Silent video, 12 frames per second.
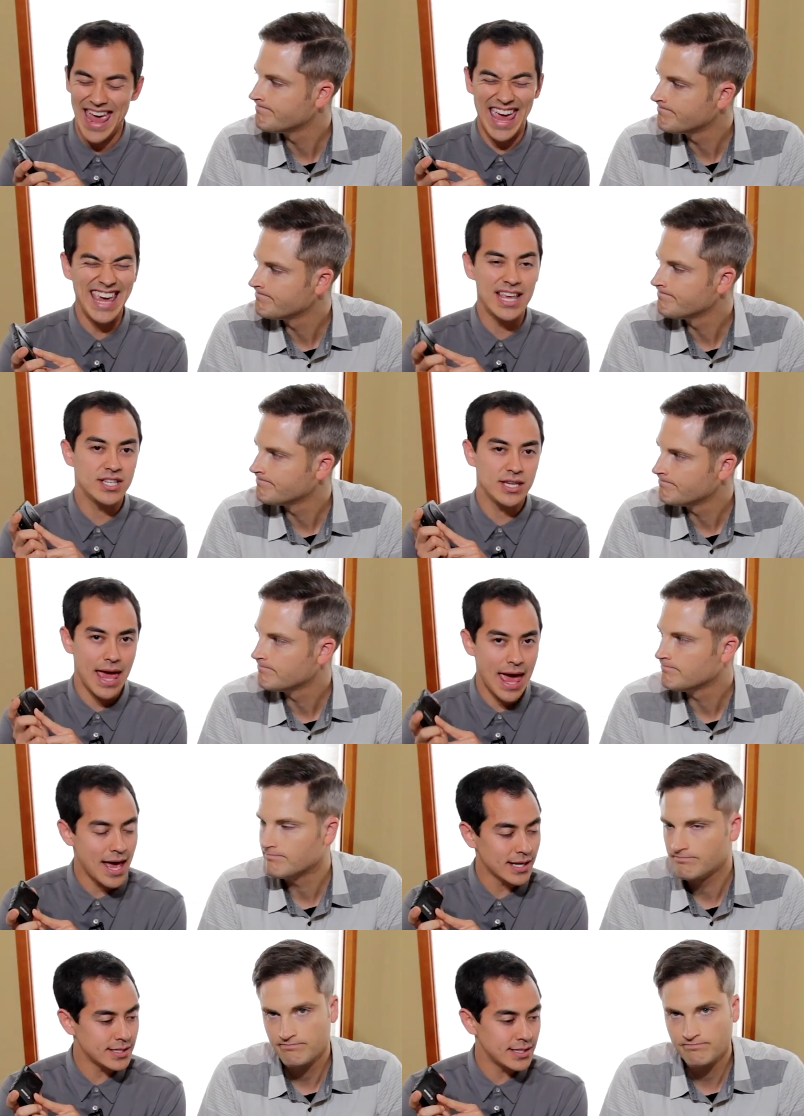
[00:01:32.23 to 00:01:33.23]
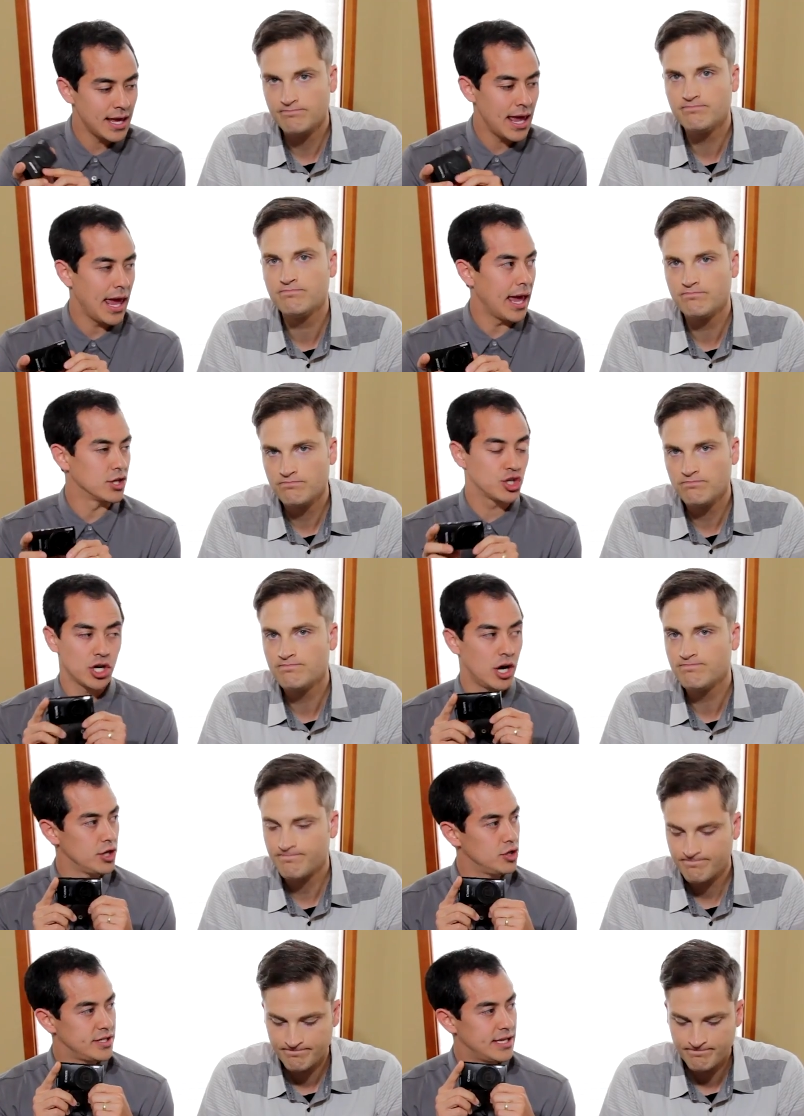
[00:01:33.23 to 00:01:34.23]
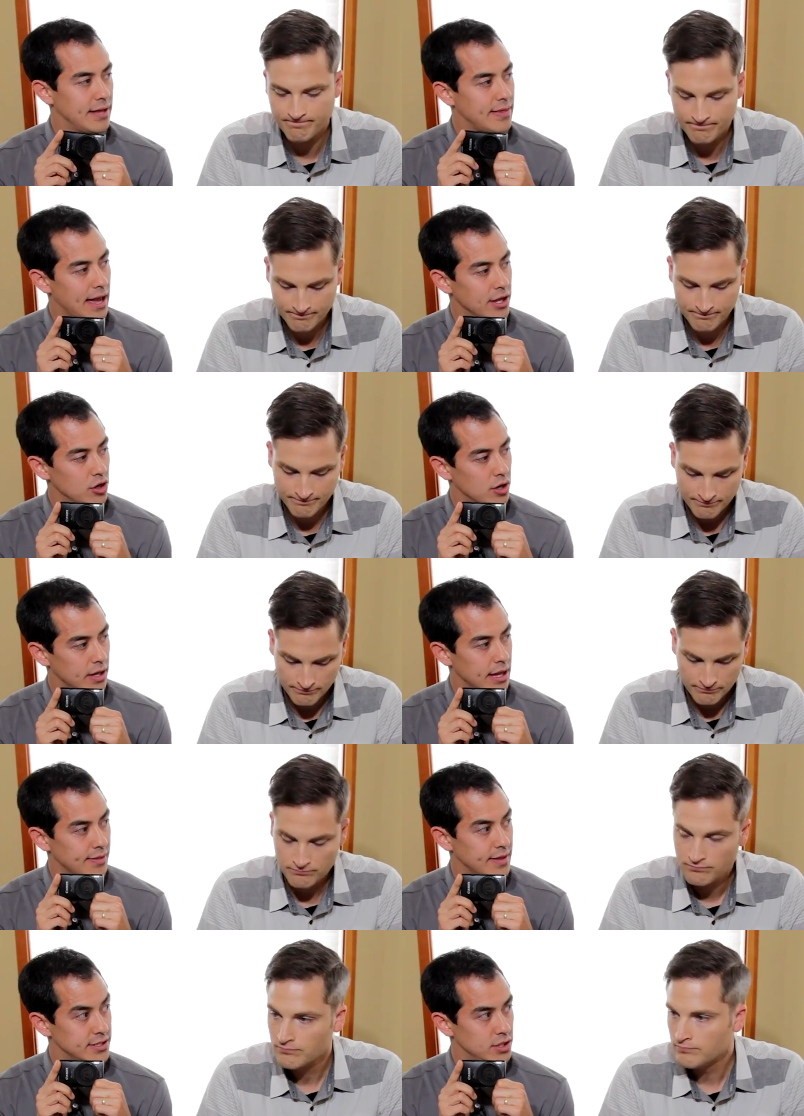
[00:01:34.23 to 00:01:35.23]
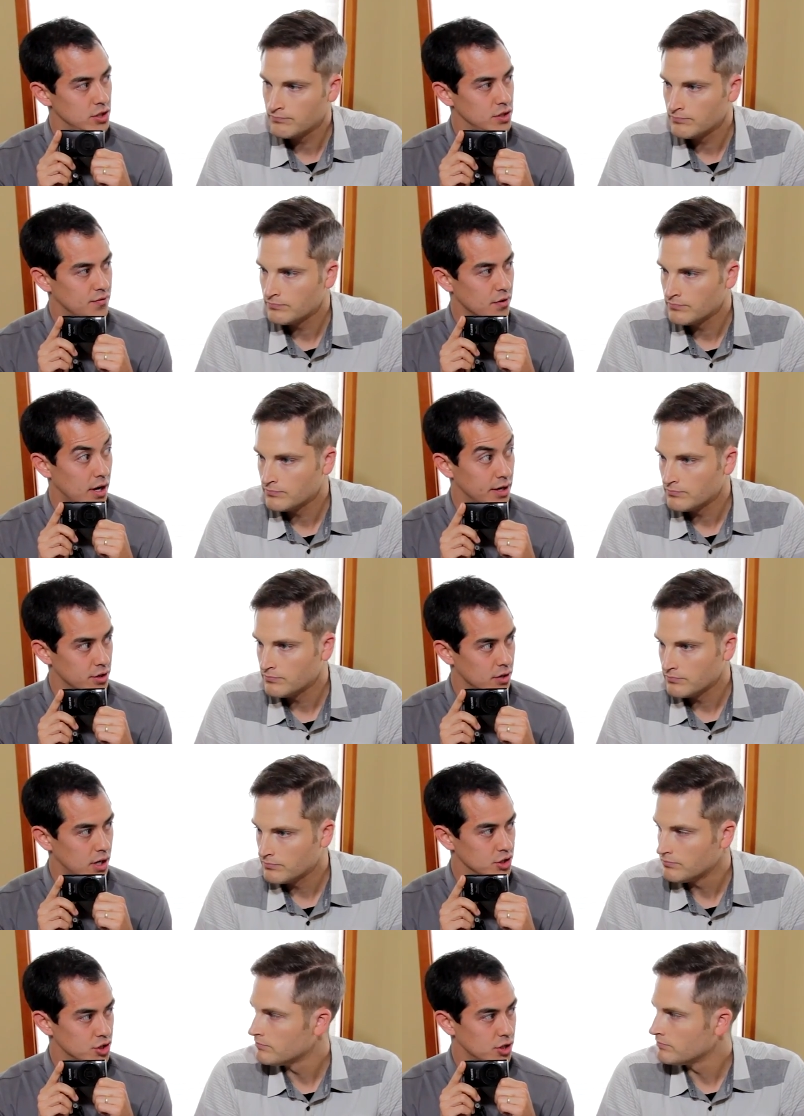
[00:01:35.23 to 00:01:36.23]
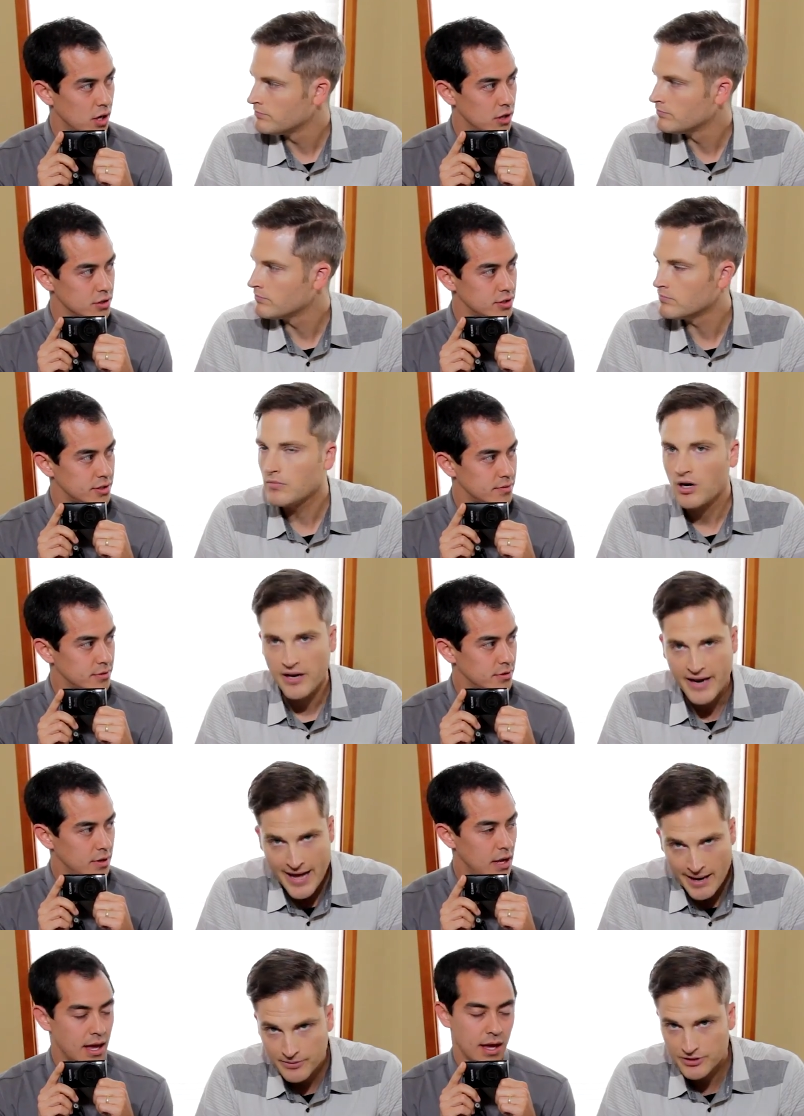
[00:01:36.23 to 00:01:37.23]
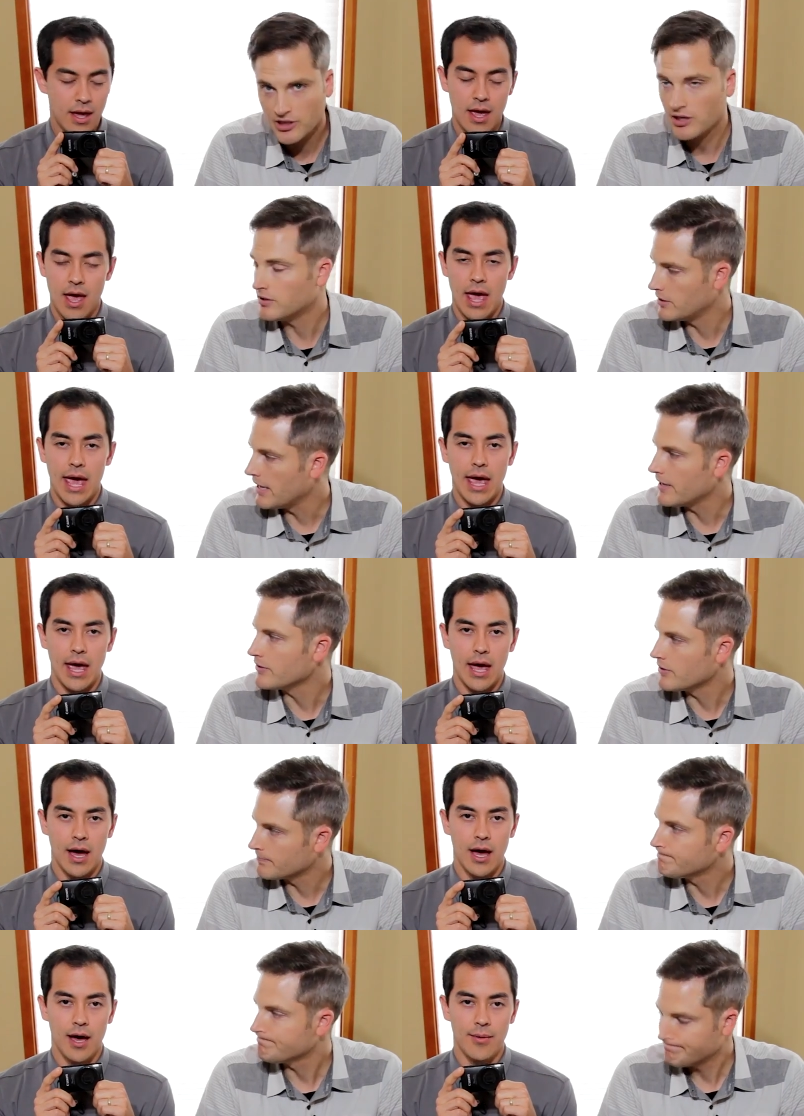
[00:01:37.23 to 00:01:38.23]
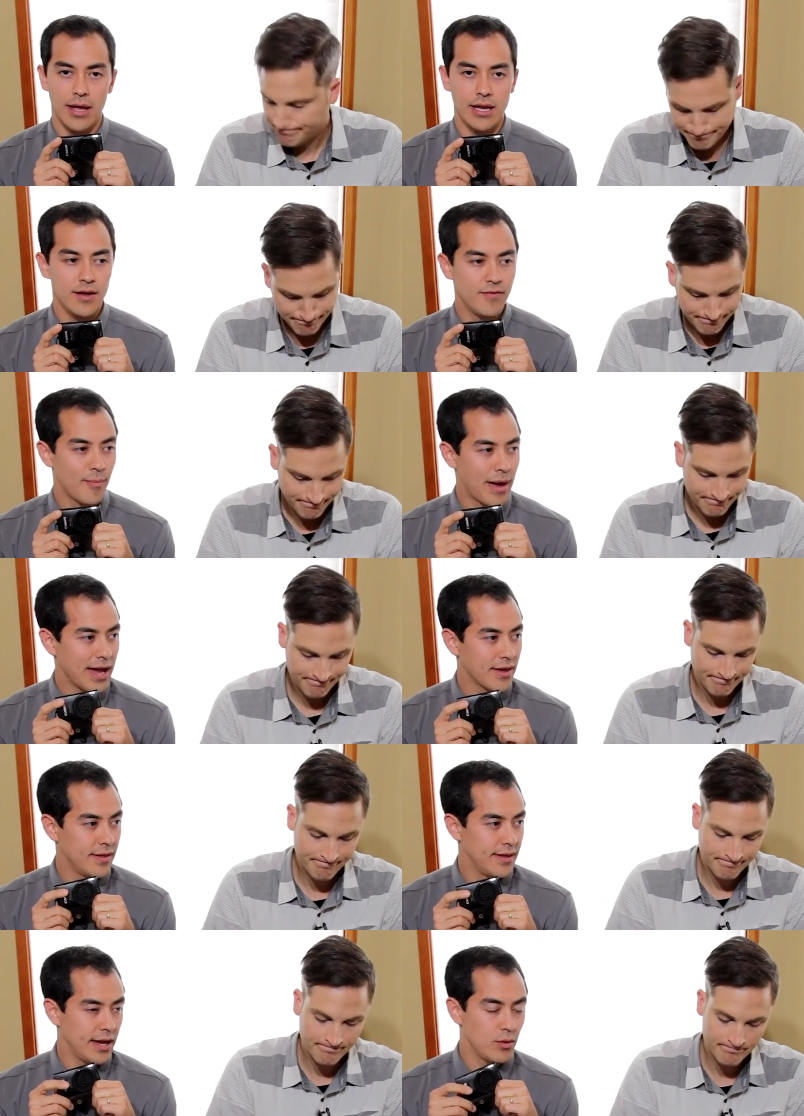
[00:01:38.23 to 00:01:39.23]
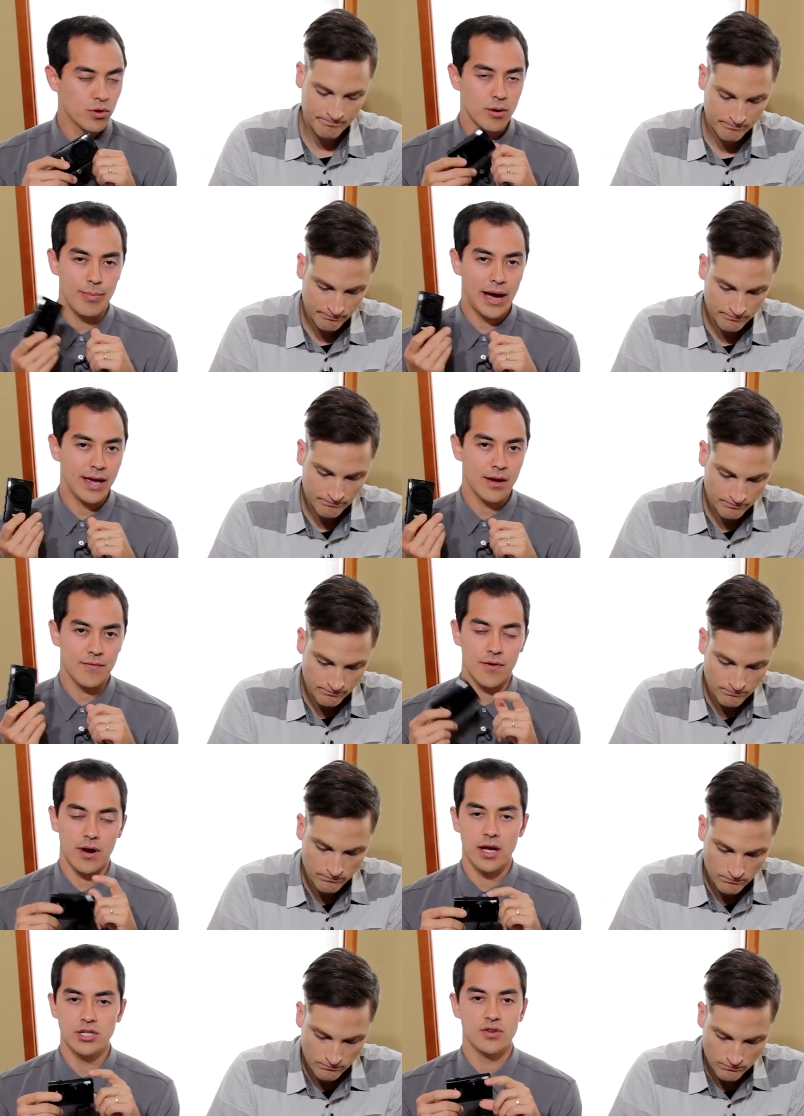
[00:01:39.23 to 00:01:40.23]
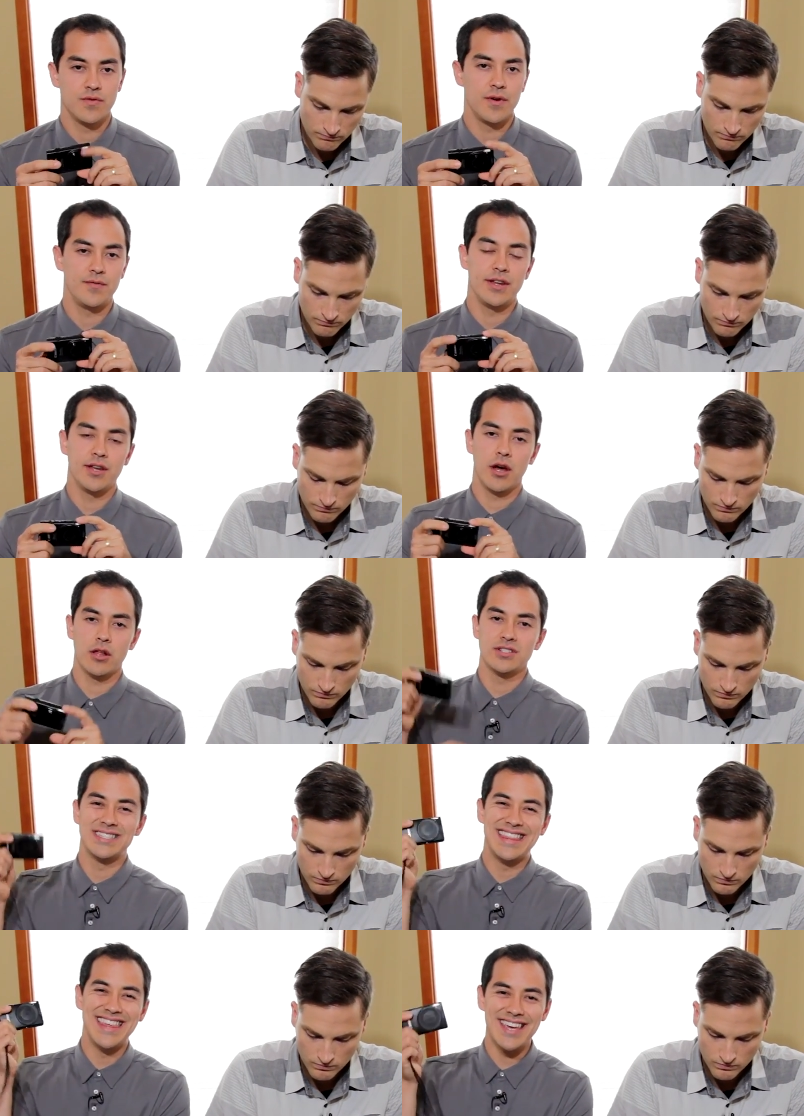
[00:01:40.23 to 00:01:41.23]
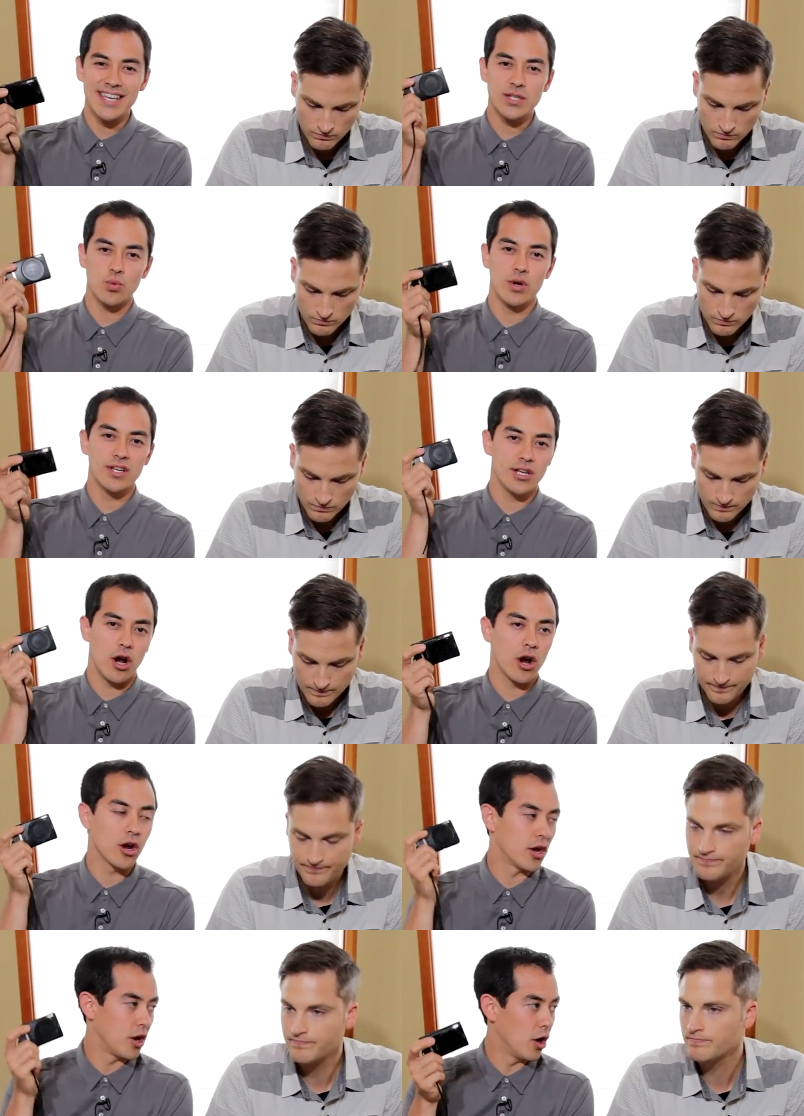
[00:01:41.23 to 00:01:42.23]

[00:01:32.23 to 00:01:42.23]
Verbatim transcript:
Speaker 1: 110HS. And Sean, you said that you could get this used for under $100?
Speaker 2: On Amazon, yeah. You
Speaker 1: can. And even back in the day, we were buying it for $150. This was our